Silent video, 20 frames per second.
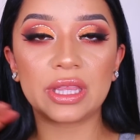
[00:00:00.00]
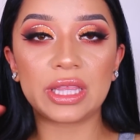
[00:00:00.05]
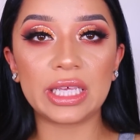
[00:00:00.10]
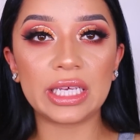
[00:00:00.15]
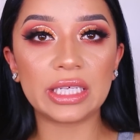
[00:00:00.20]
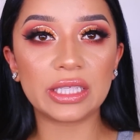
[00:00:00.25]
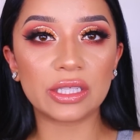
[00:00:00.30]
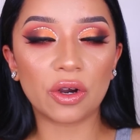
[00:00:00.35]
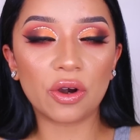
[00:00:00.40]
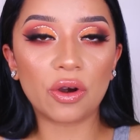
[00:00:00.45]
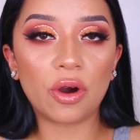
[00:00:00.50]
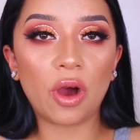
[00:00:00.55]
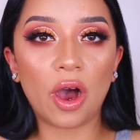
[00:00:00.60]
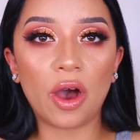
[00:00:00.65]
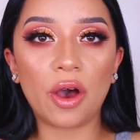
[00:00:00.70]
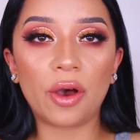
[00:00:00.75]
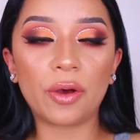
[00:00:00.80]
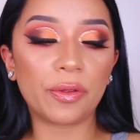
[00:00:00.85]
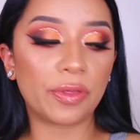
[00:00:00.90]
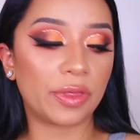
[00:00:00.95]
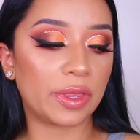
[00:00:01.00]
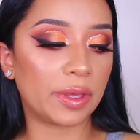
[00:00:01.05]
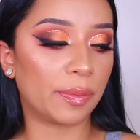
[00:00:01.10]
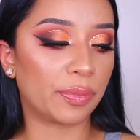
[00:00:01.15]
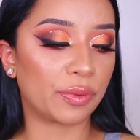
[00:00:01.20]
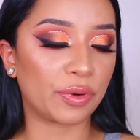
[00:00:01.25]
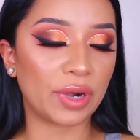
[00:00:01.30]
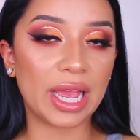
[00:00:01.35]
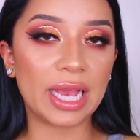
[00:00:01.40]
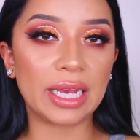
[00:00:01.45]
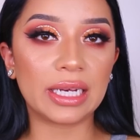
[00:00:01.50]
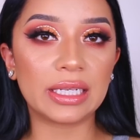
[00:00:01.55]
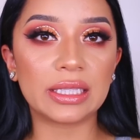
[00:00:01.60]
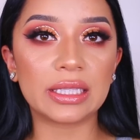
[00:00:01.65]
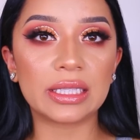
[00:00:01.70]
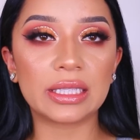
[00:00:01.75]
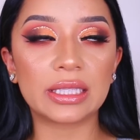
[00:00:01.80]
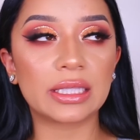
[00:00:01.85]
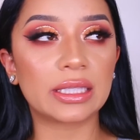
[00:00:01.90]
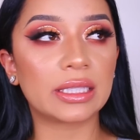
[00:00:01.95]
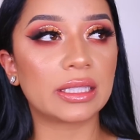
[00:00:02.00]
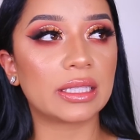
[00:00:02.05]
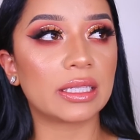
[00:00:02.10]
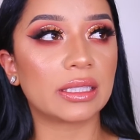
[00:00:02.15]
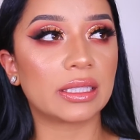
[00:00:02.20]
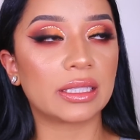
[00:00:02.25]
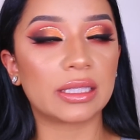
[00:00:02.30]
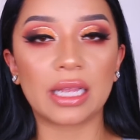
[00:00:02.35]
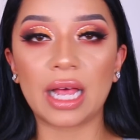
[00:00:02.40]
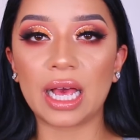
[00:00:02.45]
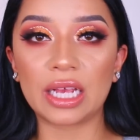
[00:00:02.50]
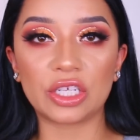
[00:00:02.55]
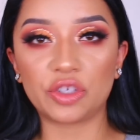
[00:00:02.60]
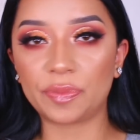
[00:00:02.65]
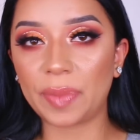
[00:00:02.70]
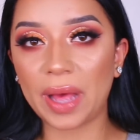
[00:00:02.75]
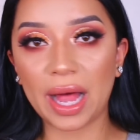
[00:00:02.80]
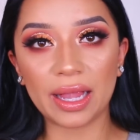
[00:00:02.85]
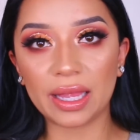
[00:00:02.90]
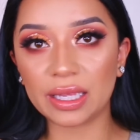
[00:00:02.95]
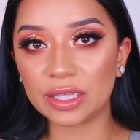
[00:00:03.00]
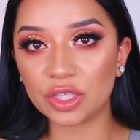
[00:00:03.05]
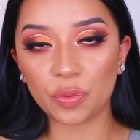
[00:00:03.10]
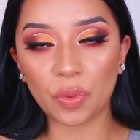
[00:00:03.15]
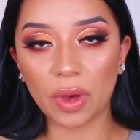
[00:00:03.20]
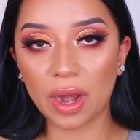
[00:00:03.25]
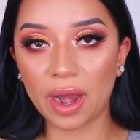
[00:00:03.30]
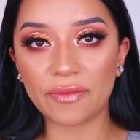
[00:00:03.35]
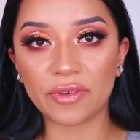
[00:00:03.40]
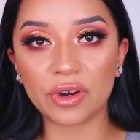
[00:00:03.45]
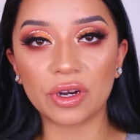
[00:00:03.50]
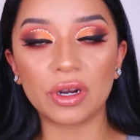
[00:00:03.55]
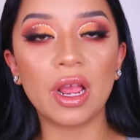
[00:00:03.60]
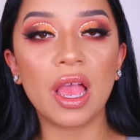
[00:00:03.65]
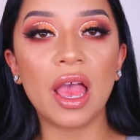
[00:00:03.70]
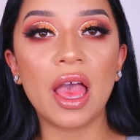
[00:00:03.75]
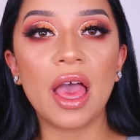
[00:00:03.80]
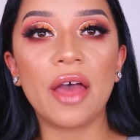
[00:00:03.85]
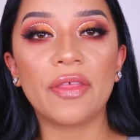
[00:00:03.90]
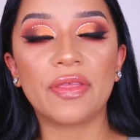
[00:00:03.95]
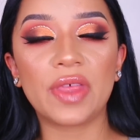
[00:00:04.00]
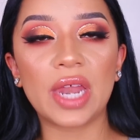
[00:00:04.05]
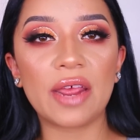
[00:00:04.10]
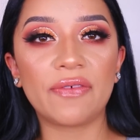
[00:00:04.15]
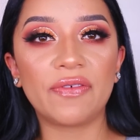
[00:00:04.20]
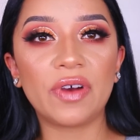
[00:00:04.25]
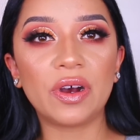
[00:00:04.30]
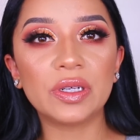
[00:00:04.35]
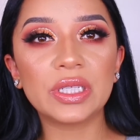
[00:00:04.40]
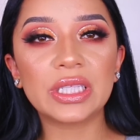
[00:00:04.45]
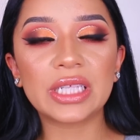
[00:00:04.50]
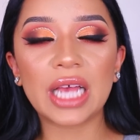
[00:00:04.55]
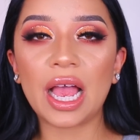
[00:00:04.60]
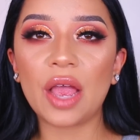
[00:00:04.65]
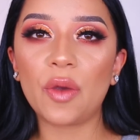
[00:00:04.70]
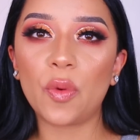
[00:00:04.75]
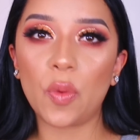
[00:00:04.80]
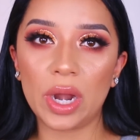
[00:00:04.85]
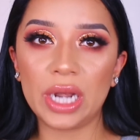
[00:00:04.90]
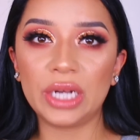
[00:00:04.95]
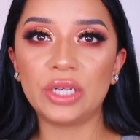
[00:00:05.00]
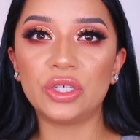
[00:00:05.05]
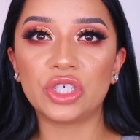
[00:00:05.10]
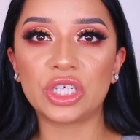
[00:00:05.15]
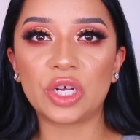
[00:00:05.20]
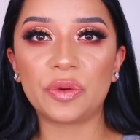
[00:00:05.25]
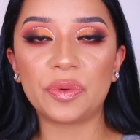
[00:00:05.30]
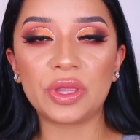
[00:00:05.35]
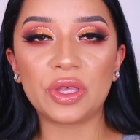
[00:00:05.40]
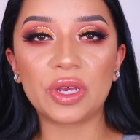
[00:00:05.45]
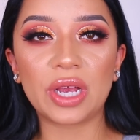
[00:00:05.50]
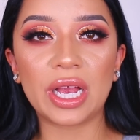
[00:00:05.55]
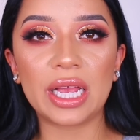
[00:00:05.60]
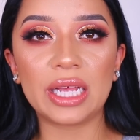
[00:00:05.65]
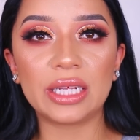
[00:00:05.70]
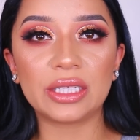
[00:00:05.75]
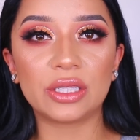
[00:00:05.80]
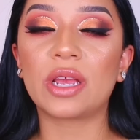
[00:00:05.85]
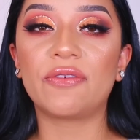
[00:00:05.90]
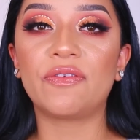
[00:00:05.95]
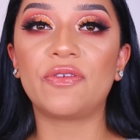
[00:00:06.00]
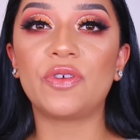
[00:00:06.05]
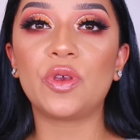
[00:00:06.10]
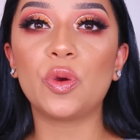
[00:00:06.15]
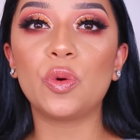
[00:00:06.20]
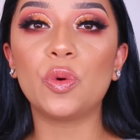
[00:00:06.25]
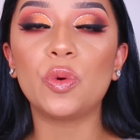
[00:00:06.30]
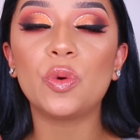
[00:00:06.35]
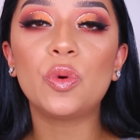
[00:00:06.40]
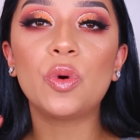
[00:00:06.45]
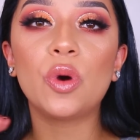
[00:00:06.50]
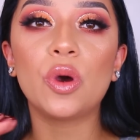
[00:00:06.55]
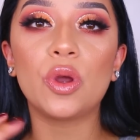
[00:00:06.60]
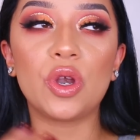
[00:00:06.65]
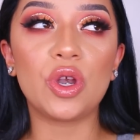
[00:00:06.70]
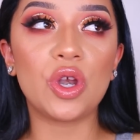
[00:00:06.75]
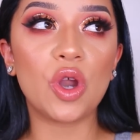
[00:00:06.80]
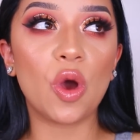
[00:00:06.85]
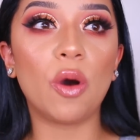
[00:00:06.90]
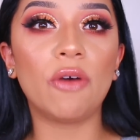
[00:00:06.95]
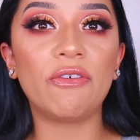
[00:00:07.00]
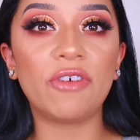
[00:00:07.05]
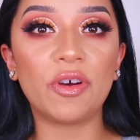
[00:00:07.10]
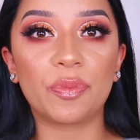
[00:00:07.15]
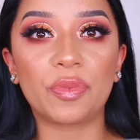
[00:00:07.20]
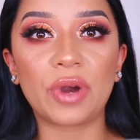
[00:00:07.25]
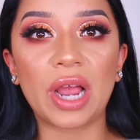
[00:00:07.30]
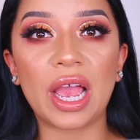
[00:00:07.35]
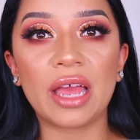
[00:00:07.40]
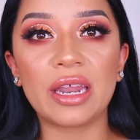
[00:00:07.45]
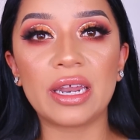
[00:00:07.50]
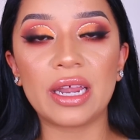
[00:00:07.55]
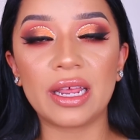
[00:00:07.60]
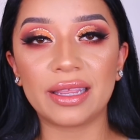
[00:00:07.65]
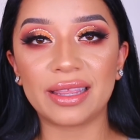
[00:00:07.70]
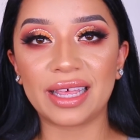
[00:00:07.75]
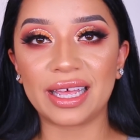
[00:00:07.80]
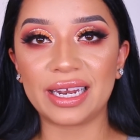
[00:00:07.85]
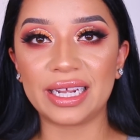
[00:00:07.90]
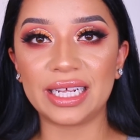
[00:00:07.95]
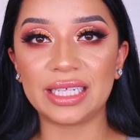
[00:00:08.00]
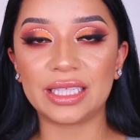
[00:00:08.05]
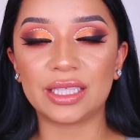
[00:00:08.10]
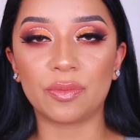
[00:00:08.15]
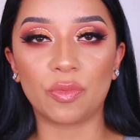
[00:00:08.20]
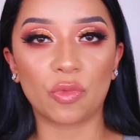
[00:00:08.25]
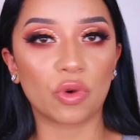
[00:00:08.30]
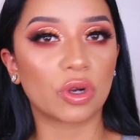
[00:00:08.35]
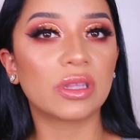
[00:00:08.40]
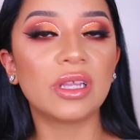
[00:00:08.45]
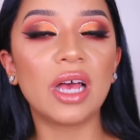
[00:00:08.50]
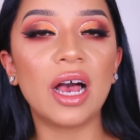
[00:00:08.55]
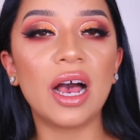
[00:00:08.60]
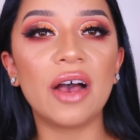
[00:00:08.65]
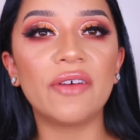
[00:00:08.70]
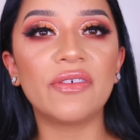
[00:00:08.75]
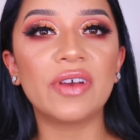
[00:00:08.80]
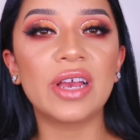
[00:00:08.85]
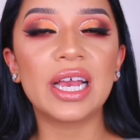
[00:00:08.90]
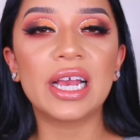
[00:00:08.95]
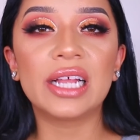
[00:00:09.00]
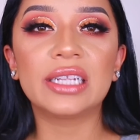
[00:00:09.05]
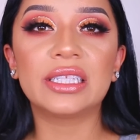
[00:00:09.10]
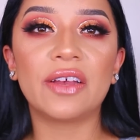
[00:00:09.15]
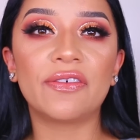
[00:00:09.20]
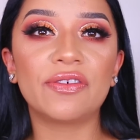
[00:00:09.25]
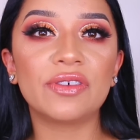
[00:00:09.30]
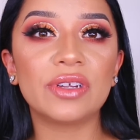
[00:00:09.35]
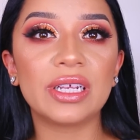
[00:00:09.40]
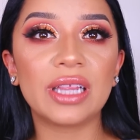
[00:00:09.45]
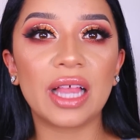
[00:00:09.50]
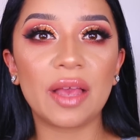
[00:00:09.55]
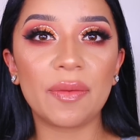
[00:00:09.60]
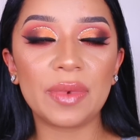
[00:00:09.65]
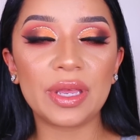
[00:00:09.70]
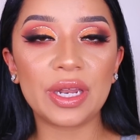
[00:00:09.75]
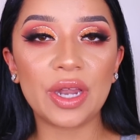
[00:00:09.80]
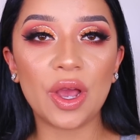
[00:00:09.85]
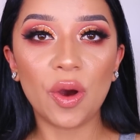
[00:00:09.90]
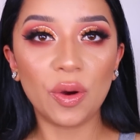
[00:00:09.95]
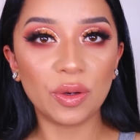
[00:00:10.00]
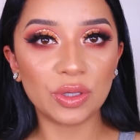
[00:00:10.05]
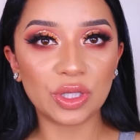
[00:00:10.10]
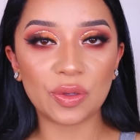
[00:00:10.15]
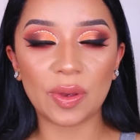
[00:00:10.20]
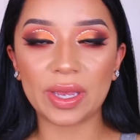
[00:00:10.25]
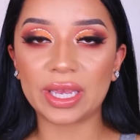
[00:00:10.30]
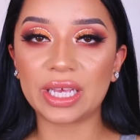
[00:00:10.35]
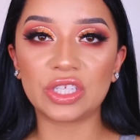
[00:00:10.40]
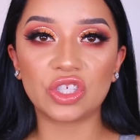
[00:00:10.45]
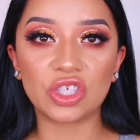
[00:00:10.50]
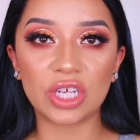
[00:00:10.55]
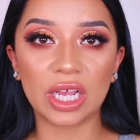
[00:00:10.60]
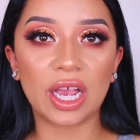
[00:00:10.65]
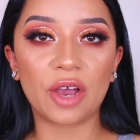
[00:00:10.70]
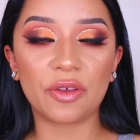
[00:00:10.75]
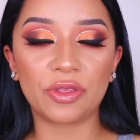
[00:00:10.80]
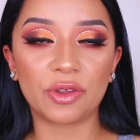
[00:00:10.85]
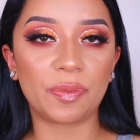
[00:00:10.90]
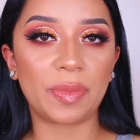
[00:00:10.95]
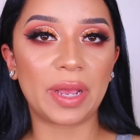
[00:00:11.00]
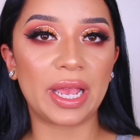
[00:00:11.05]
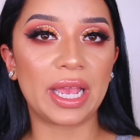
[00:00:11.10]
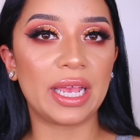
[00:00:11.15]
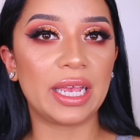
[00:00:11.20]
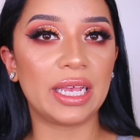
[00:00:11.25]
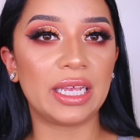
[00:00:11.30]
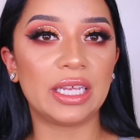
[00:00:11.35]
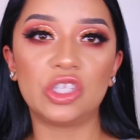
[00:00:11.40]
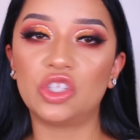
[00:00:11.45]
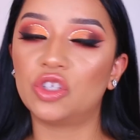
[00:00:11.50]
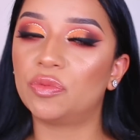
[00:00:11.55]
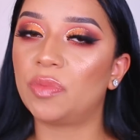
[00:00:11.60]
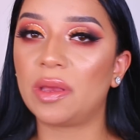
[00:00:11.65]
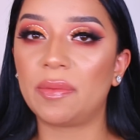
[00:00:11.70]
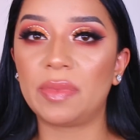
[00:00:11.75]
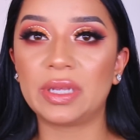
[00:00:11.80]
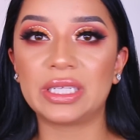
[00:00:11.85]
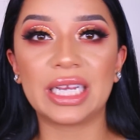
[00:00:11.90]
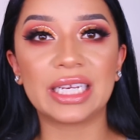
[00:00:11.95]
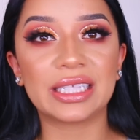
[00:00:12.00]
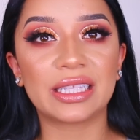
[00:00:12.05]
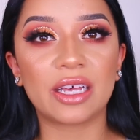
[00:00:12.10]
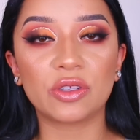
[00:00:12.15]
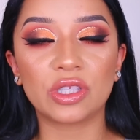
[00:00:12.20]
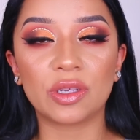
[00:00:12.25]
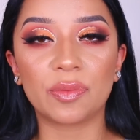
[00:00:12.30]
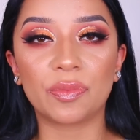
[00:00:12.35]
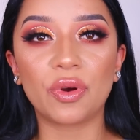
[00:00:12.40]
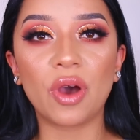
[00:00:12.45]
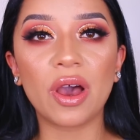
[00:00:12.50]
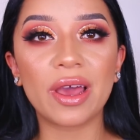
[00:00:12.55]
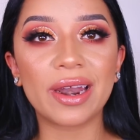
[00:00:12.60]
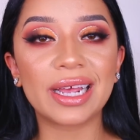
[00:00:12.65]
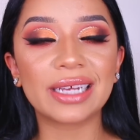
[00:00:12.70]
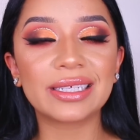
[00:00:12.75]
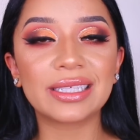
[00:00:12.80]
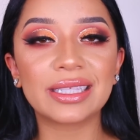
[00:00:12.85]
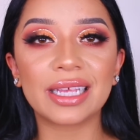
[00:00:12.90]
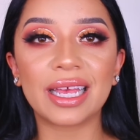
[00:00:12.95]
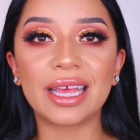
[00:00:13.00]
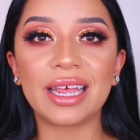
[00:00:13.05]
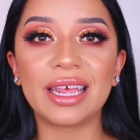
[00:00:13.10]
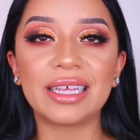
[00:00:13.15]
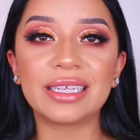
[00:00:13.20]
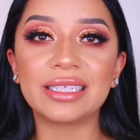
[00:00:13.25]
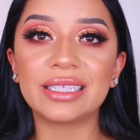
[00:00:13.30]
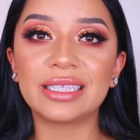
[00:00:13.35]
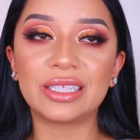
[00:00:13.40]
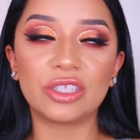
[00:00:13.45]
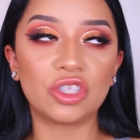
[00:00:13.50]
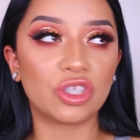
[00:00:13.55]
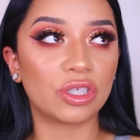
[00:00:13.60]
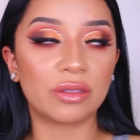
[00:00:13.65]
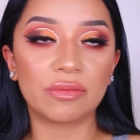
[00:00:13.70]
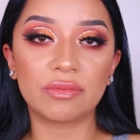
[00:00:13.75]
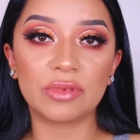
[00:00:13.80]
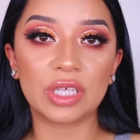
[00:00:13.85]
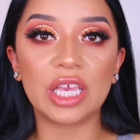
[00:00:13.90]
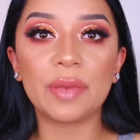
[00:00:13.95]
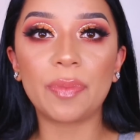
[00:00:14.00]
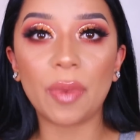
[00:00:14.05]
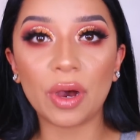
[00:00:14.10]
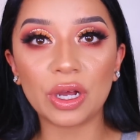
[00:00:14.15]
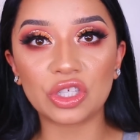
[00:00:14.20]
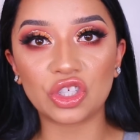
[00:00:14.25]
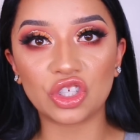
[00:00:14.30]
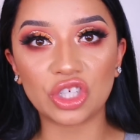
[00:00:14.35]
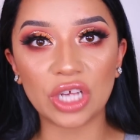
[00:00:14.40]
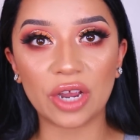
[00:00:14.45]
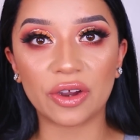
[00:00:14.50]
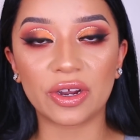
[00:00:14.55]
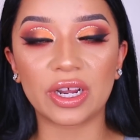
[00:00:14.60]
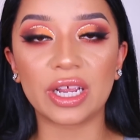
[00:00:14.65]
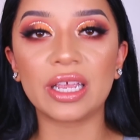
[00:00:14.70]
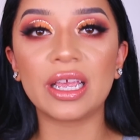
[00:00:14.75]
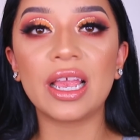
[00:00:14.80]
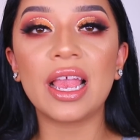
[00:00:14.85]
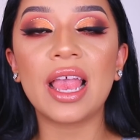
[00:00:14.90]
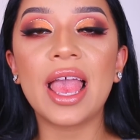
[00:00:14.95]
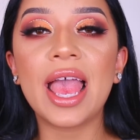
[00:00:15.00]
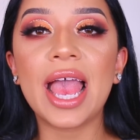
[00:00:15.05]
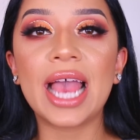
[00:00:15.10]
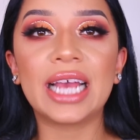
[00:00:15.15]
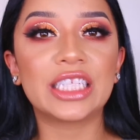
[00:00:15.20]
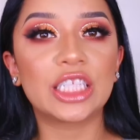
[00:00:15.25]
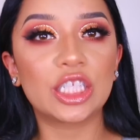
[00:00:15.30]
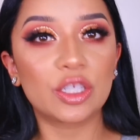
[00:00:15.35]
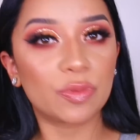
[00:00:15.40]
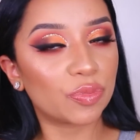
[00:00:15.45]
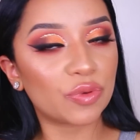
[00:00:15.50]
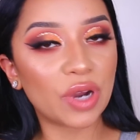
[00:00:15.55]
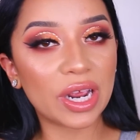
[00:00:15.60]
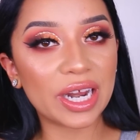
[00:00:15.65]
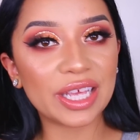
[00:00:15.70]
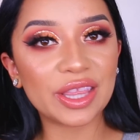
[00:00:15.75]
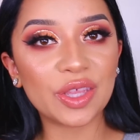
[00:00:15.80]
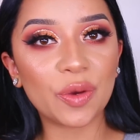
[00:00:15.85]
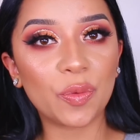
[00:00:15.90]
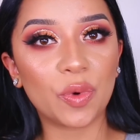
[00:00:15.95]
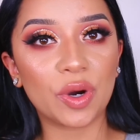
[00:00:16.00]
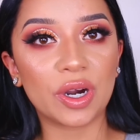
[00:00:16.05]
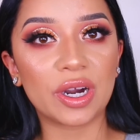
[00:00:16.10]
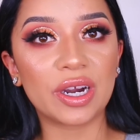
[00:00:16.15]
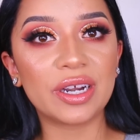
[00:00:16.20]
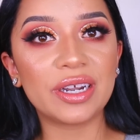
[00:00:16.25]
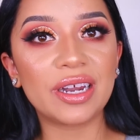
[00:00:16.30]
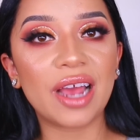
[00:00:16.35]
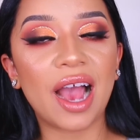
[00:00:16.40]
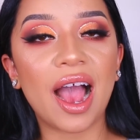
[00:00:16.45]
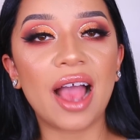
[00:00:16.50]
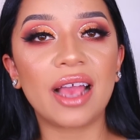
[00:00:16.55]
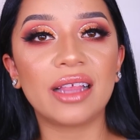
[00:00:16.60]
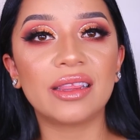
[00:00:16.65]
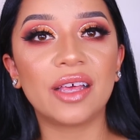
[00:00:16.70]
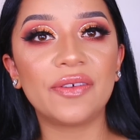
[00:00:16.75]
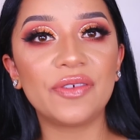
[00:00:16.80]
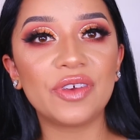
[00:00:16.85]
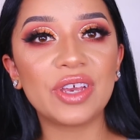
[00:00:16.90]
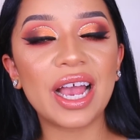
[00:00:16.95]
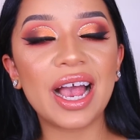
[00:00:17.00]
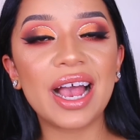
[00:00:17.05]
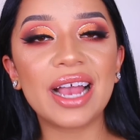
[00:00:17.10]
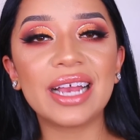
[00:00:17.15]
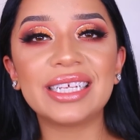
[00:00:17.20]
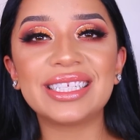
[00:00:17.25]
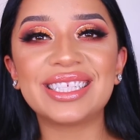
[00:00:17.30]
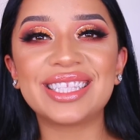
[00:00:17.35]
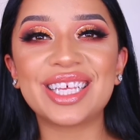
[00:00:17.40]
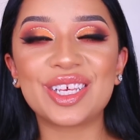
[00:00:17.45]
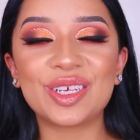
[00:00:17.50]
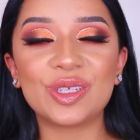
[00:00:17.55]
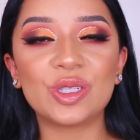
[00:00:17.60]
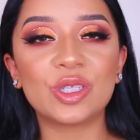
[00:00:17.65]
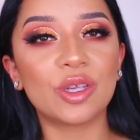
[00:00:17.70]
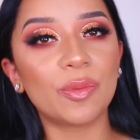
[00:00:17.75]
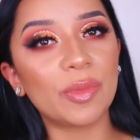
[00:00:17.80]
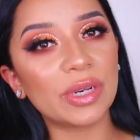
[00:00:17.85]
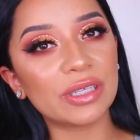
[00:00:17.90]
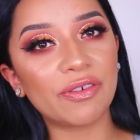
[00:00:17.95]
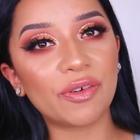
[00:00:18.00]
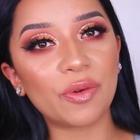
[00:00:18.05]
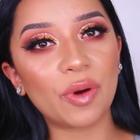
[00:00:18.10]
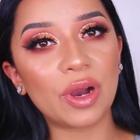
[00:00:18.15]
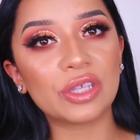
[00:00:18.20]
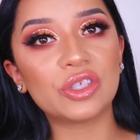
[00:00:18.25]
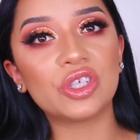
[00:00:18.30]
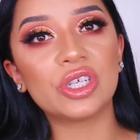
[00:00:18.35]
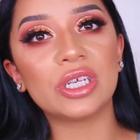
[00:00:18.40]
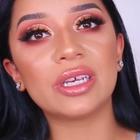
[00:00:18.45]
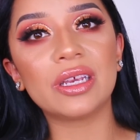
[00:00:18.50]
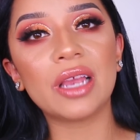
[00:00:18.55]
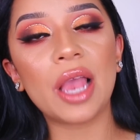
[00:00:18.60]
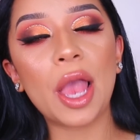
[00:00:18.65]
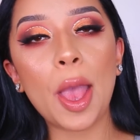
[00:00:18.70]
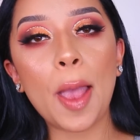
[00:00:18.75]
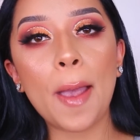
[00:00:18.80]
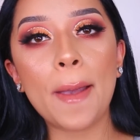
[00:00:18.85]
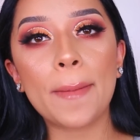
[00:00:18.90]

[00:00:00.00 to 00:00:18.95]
These are all the brands slash palettes, whatever, that I felt I wanted to share with you guys. If you know of a brand that needs more love, definitely let me know so I can check out their page, maybe test out some products, and just keep on sharing and spreading the word. I love you guys. Thank you so much for watching.